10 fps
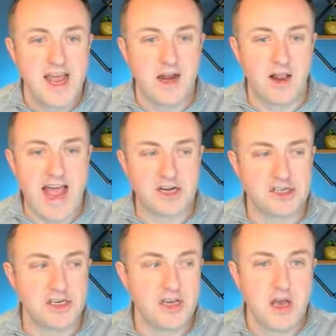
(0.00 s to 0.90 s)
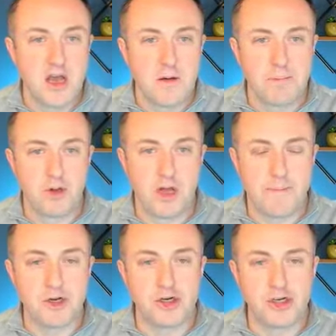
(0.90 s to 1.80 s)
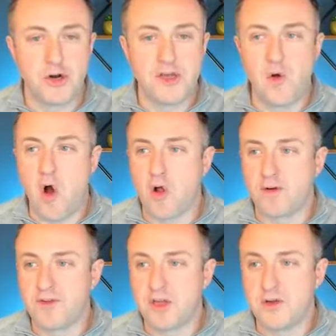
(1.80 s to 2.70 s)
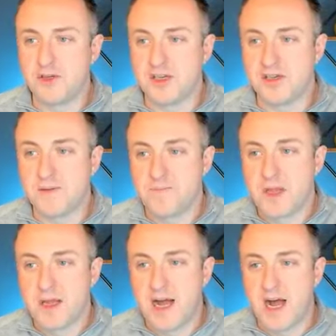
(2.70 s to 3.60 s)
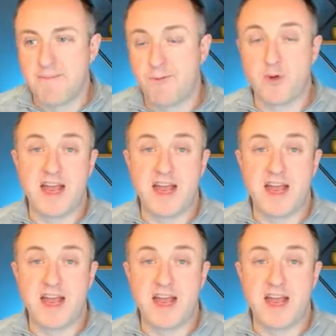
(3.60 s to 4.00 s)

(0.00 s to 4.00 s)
and it'll actually pull up and show you all of the uses for